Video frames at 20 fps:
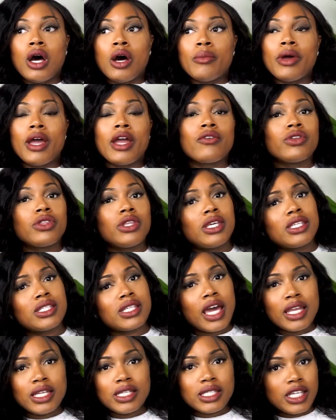everything is
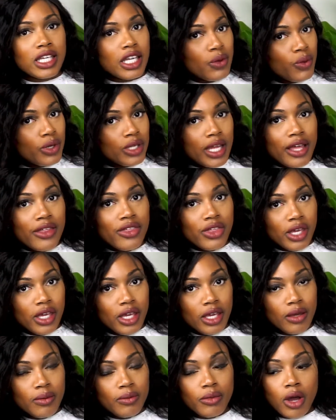kind of sticking with that
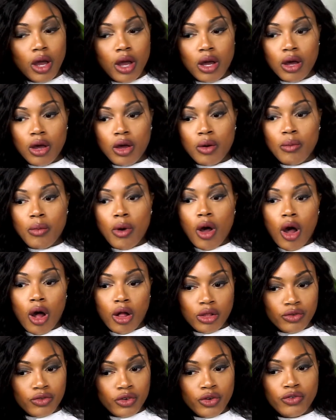theme. All
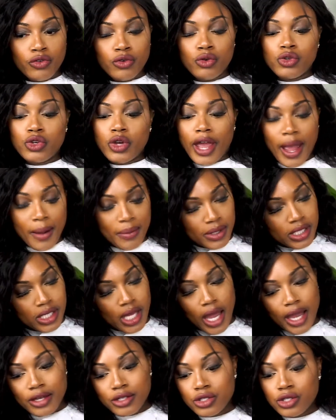of your food, your
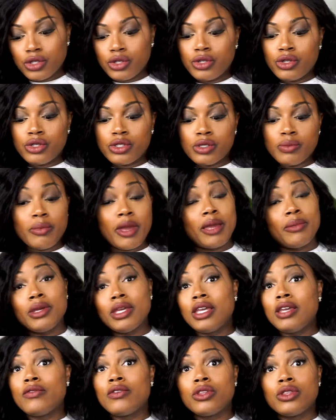appetizers, maybe
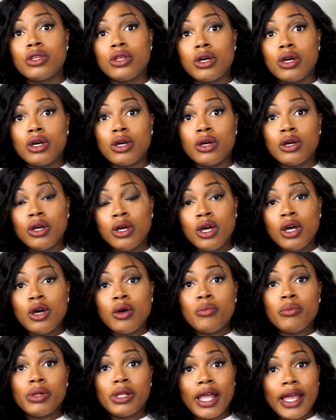even the
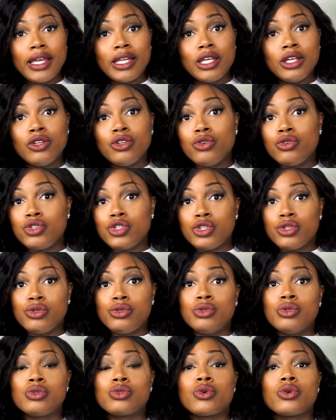plating you
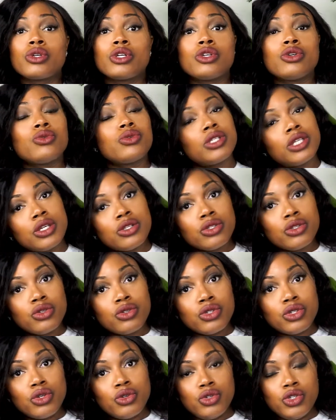choose or the
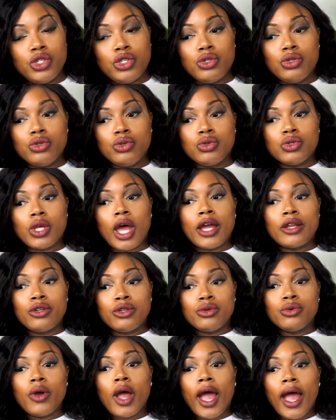utensils you choose. I
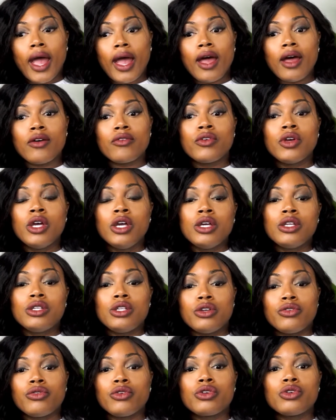do have
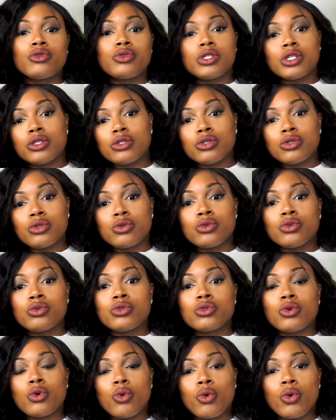different utensils,
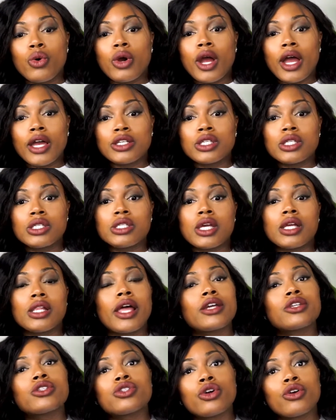or I should say like
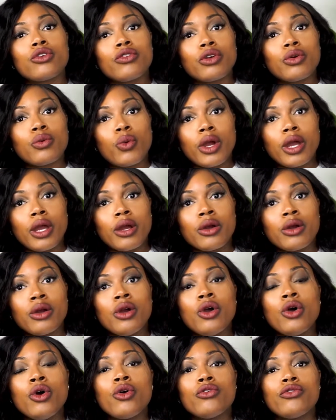servingware
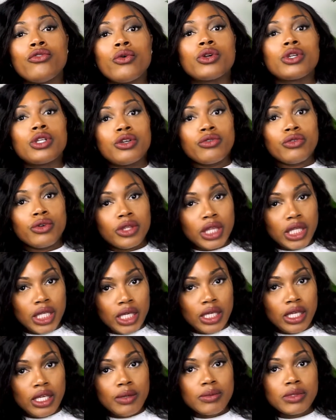for different
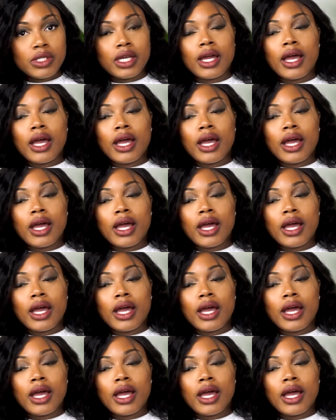themes. Like I